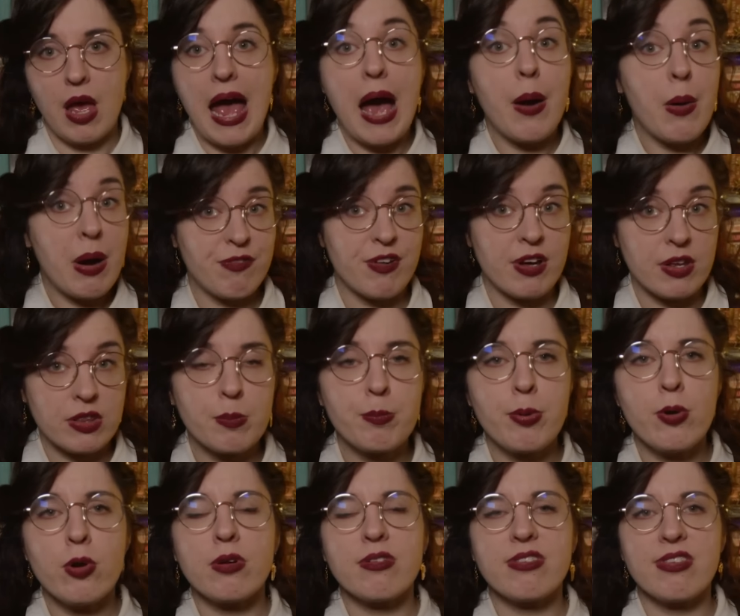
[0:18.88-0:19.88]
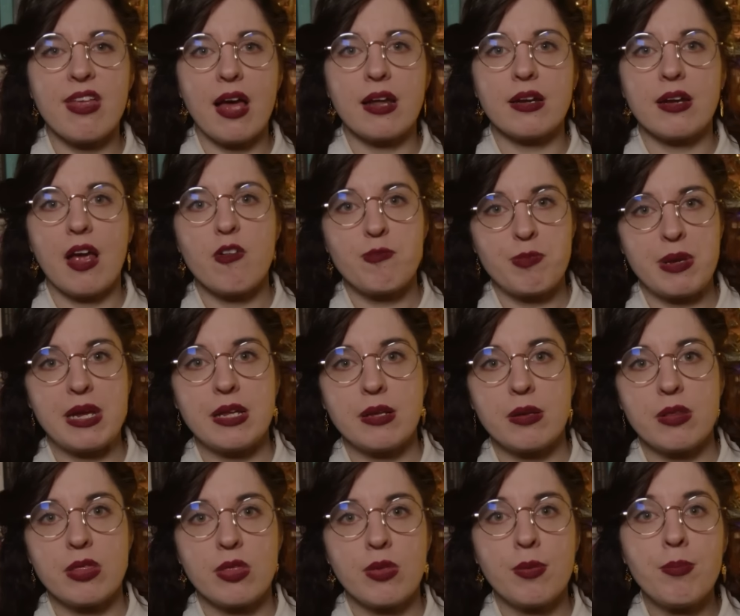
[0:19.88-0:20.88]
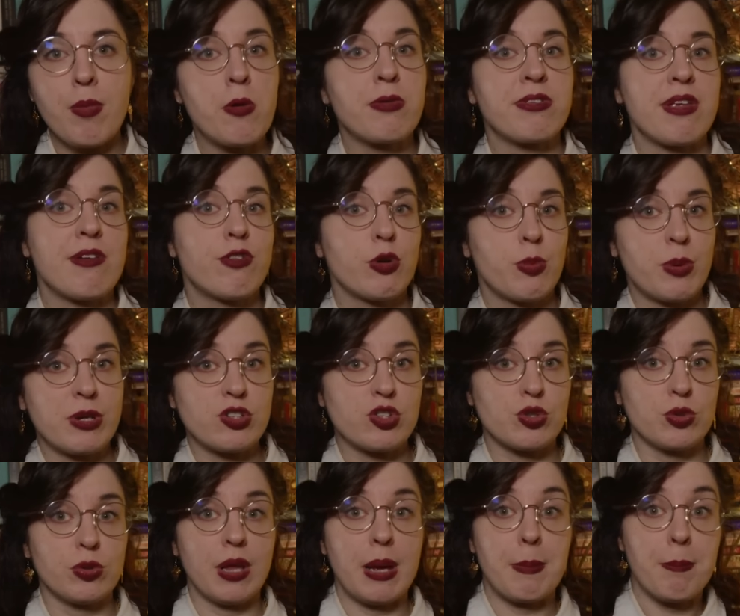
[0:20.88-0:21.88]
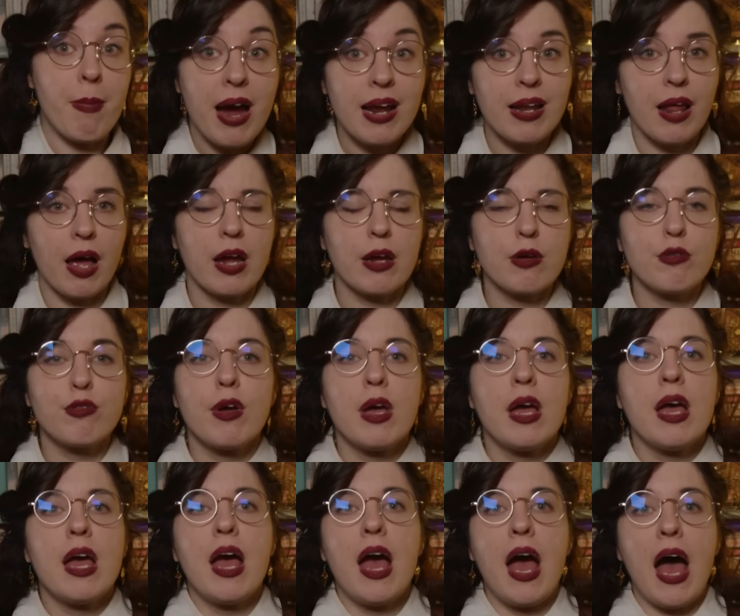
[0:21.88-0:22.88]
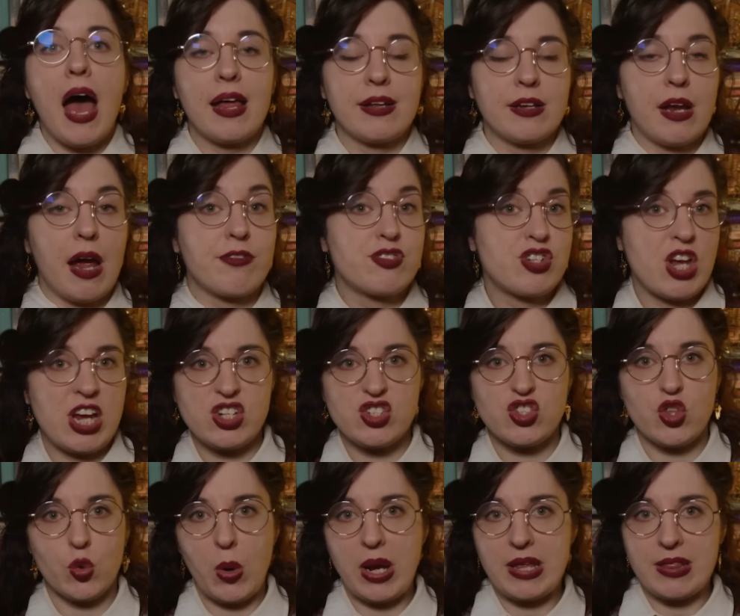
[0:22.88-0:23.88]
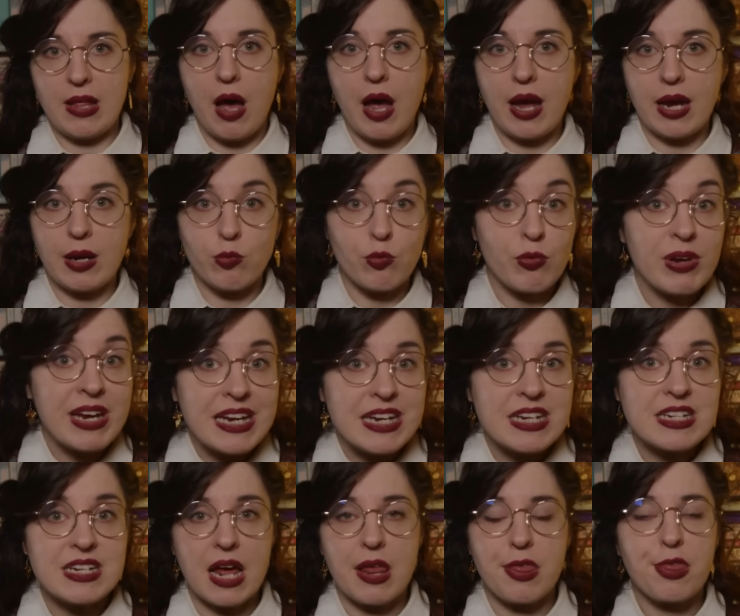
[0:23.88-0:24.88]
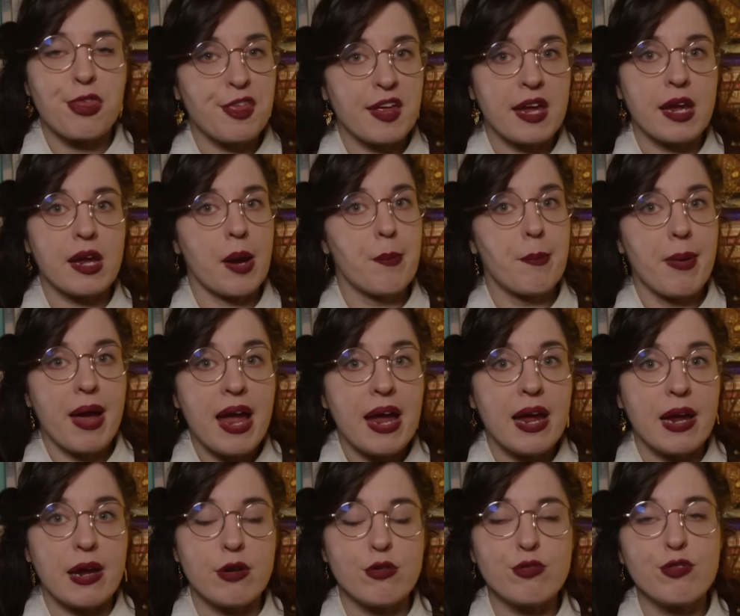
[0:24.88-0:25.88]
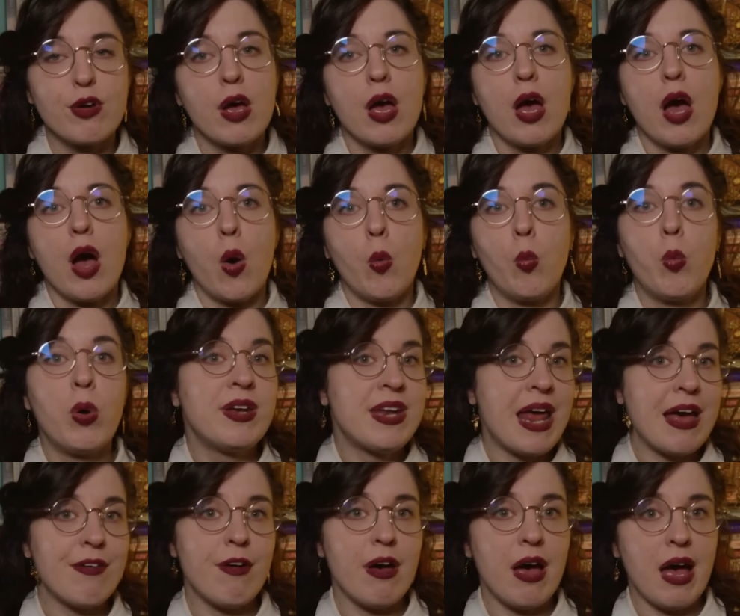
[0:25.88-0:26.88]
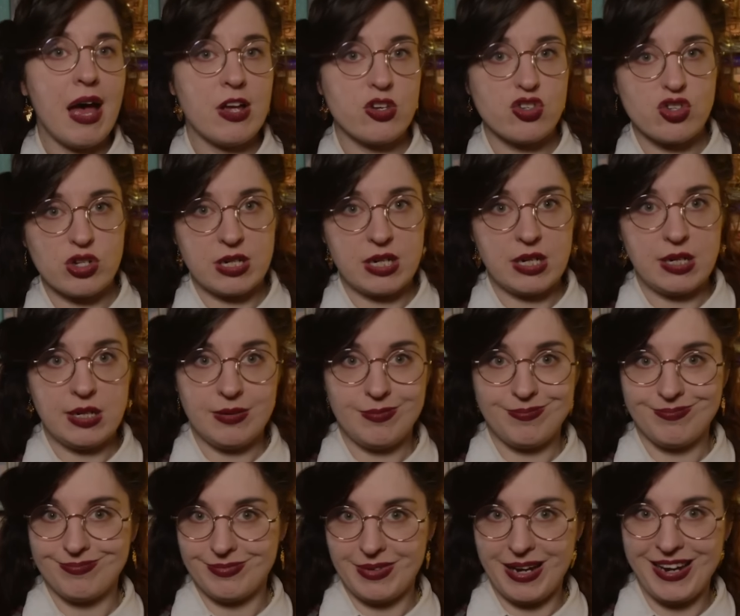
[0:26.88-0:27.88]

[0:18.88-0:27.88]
However, the books that have been the most influential in my life and have changed the way that I read and think and behave were never actually